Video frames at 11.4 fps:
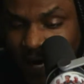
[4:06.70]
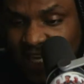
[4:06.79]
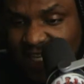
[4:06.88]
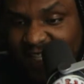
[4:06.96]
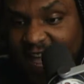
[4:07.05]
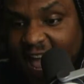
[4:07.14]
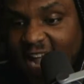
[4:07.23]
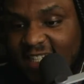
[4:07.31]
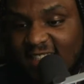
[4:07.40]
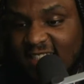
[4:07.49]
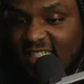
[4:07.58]

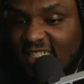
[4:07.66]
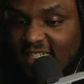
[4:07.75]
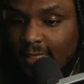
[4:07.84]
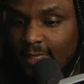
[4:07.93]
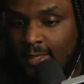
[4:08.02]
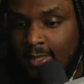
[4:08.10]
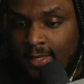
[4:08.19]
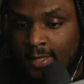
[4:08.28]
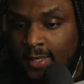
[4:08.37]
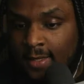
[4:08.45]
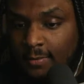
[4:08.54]
actually,
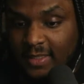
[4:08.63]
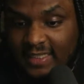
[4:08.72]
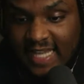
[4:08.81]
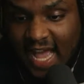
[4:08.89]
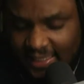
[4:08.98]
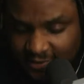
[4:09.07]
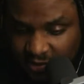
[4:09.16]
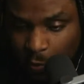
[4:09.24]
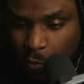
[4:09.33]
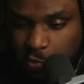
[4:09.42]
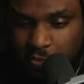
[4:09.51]
besides
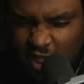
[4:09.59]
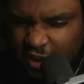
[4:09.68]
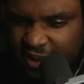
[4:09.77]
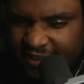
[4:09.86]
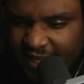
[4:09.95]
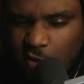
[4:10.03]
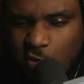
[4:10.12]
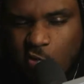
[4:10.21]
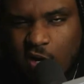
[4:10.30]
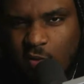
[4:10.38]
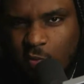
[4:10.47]
the shuttle
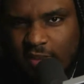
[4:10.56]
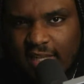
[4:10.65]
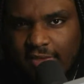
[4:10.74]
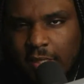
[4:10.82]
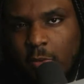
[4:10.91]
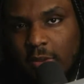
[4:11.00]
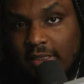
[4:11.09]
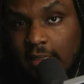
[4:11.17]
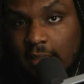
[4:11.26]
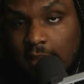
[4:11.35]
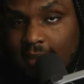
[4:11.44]
run, which I think was
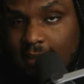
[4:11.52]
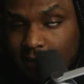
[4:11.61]
glitched,